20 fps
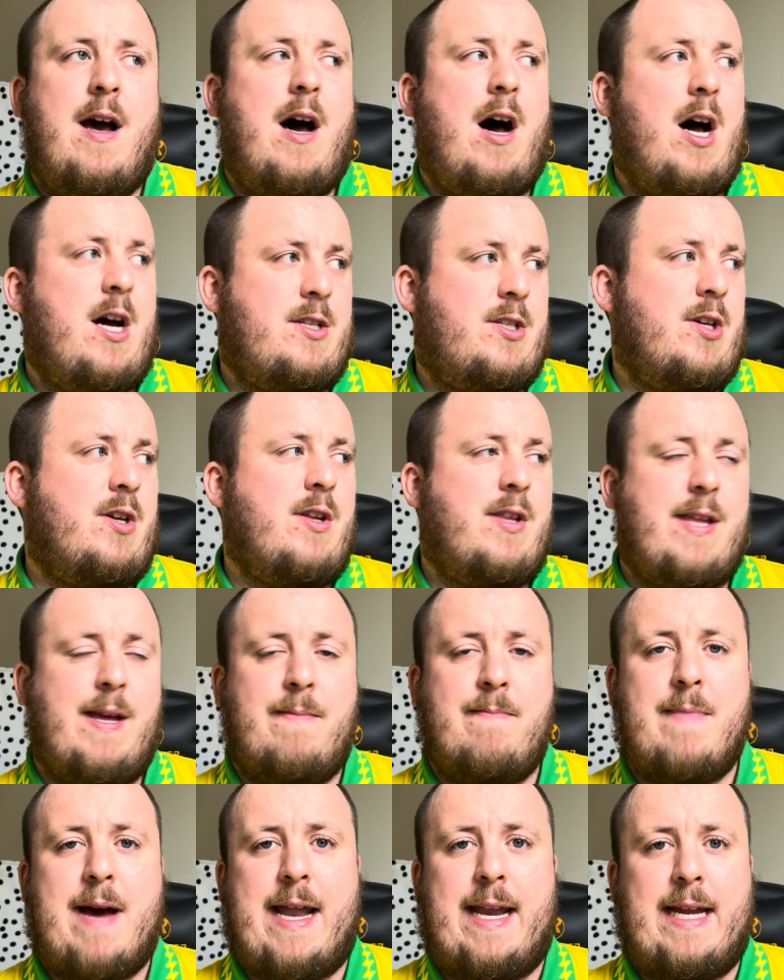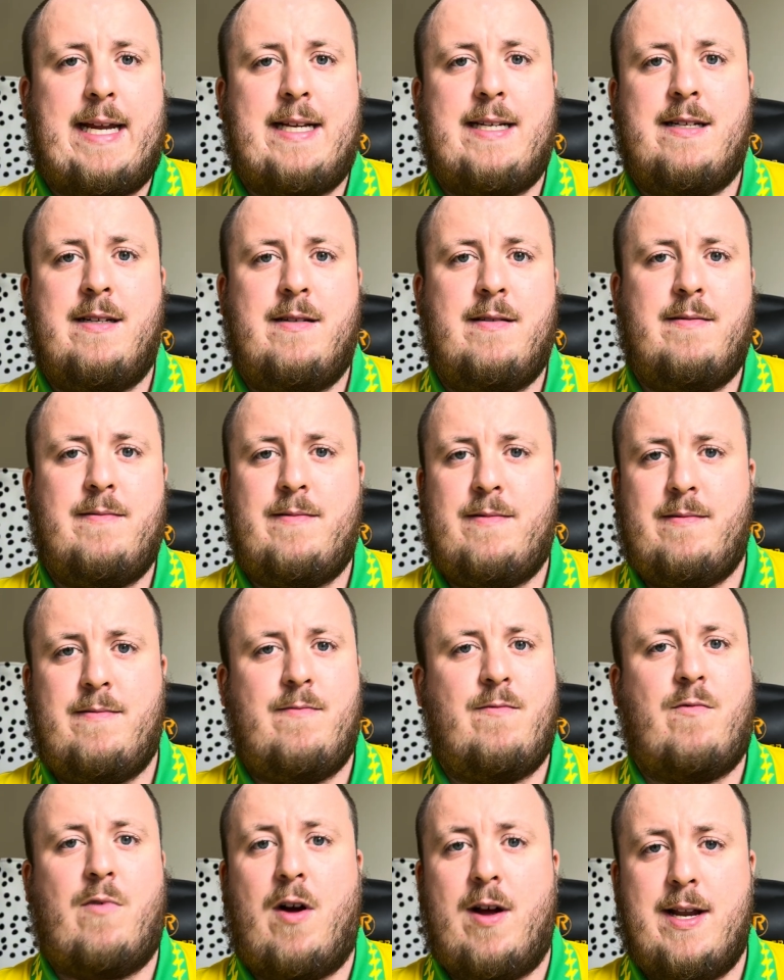I do think Manning
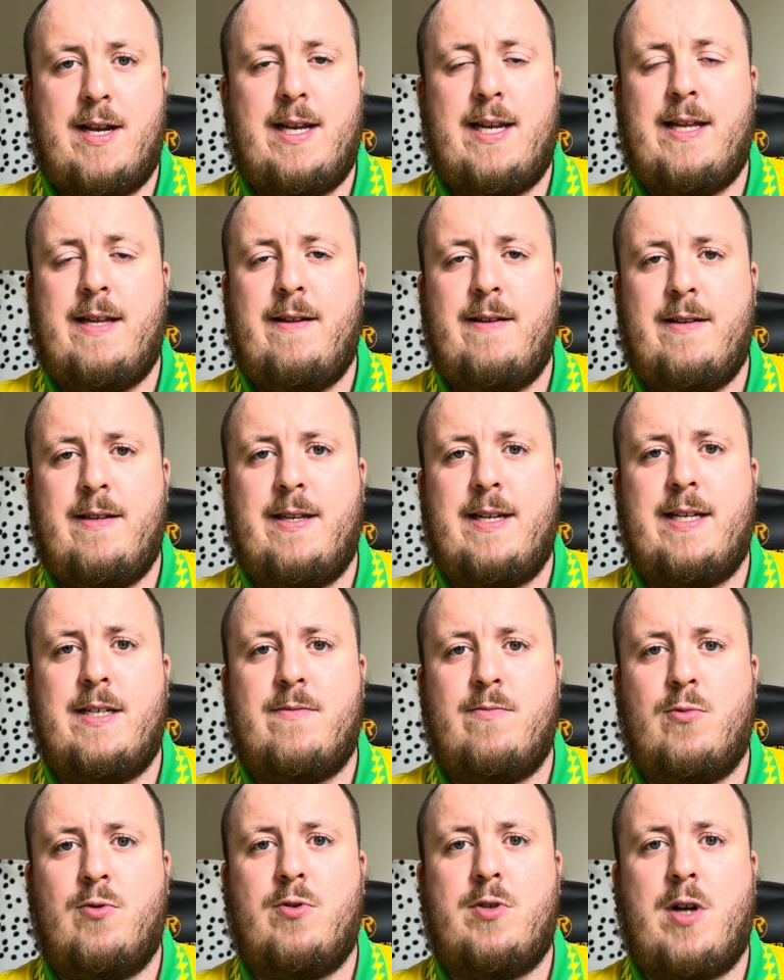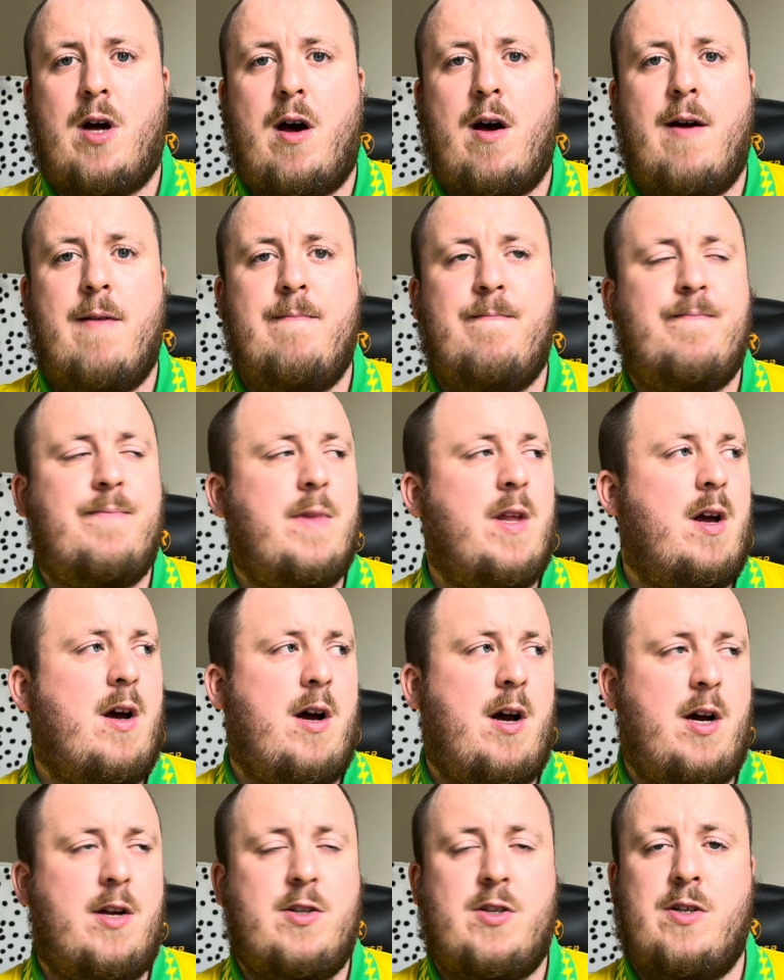rightly needs more time.
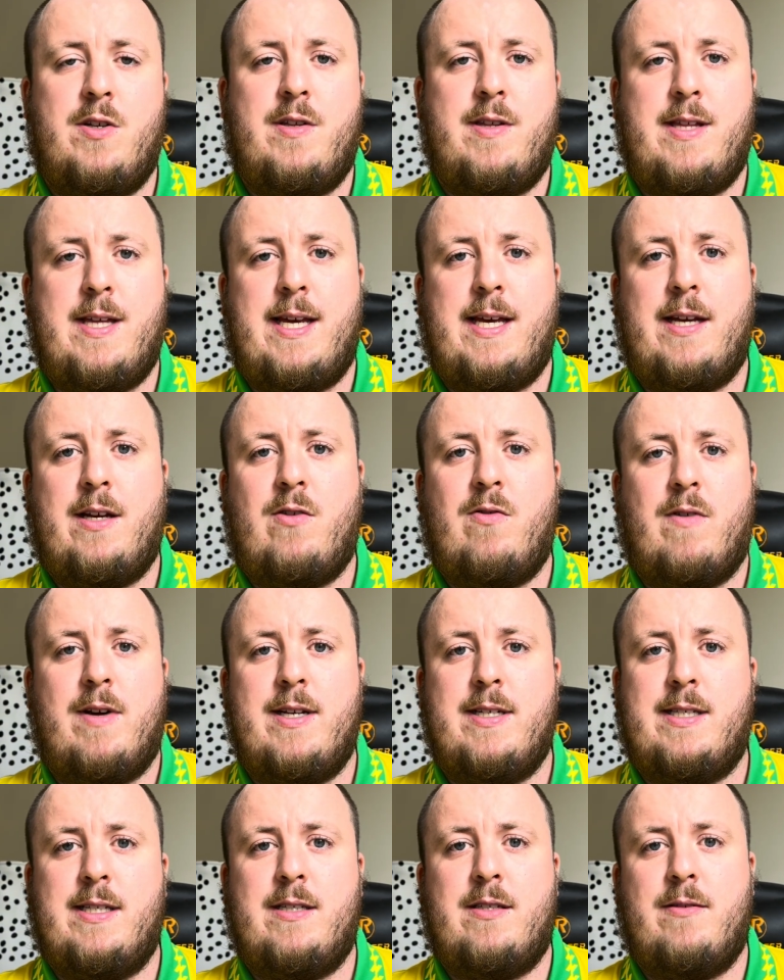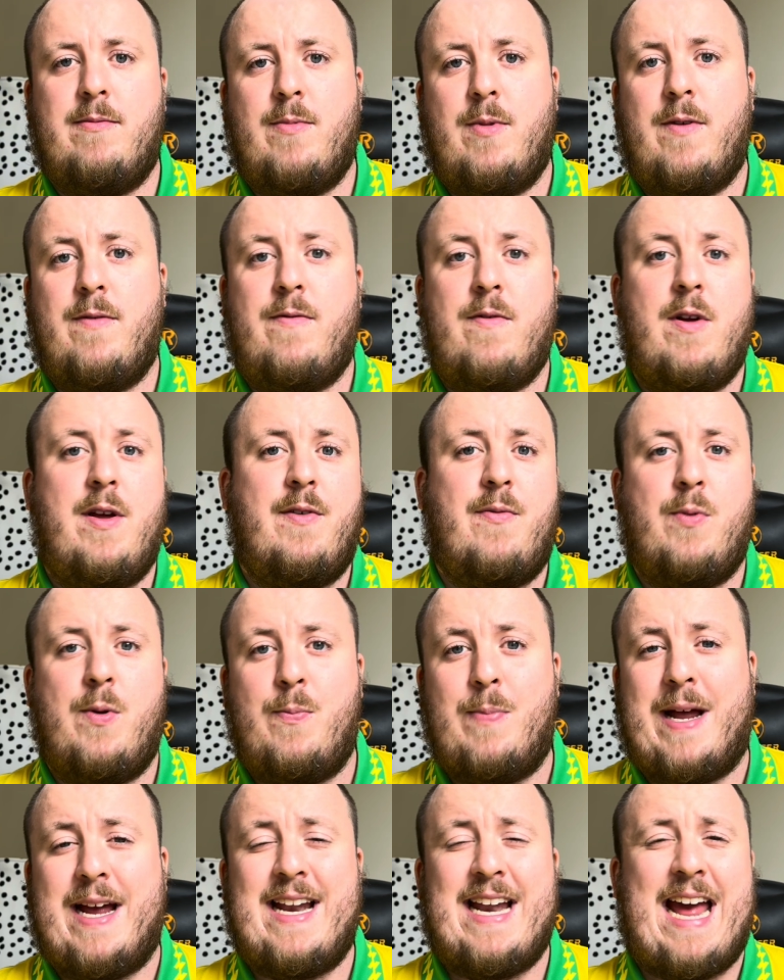I do think criticism of if we
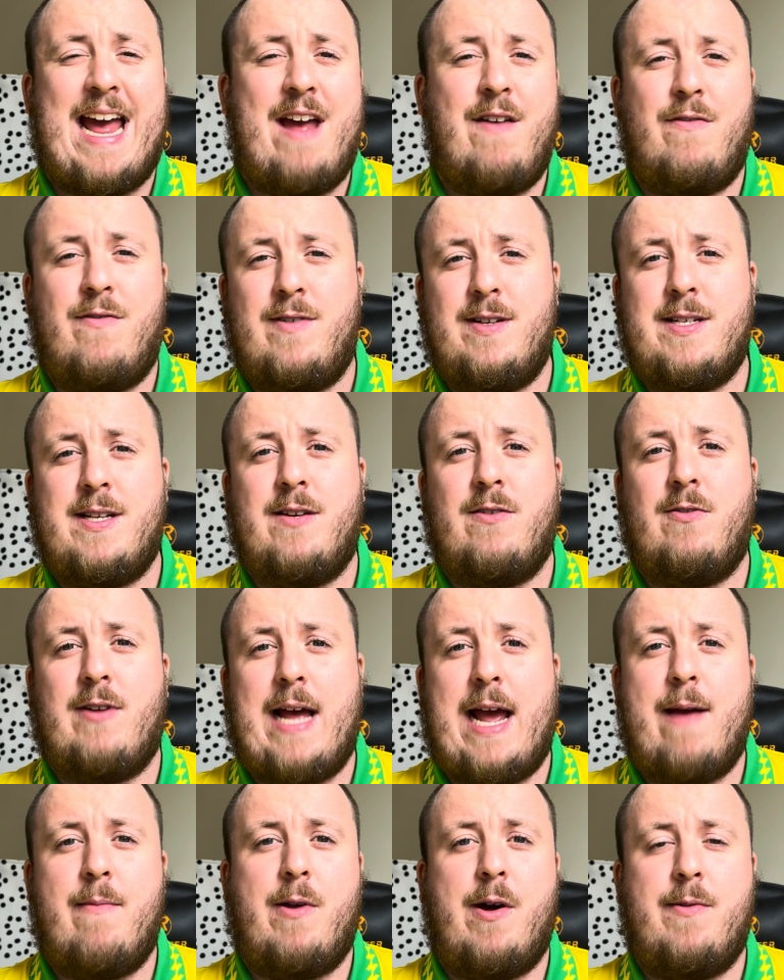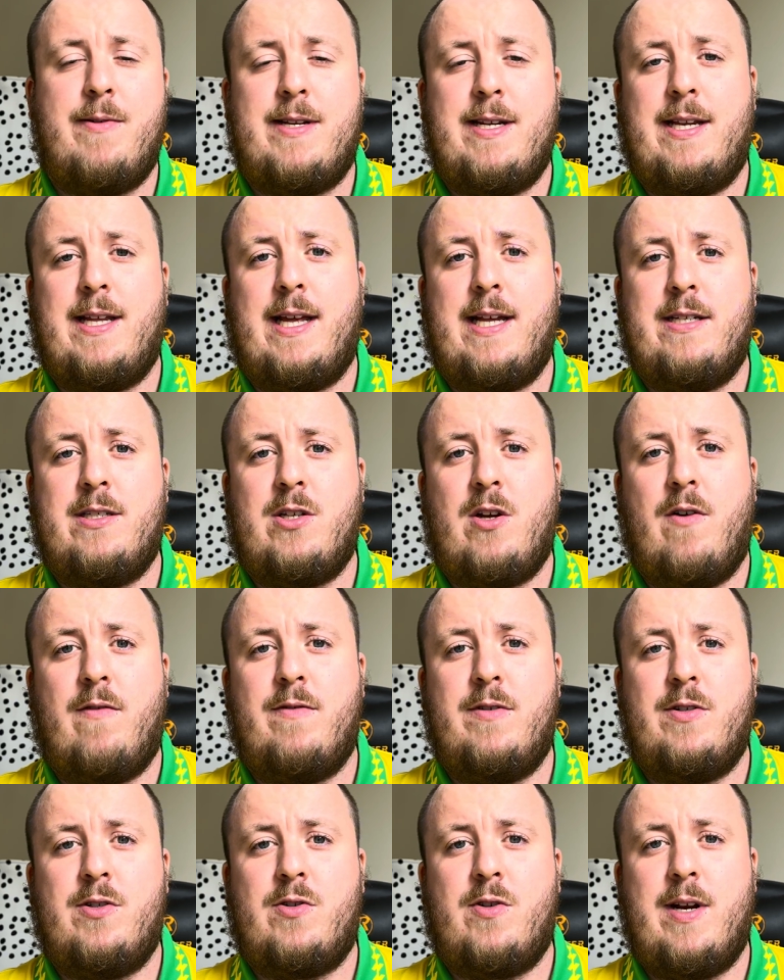played every single game like we did against
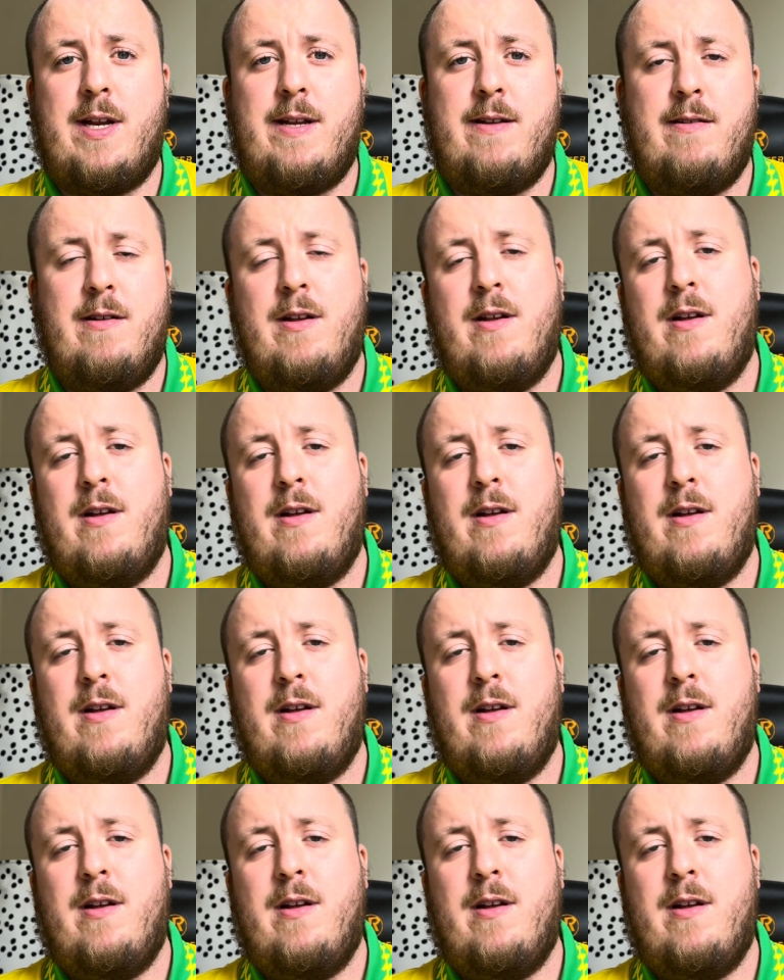Coventry,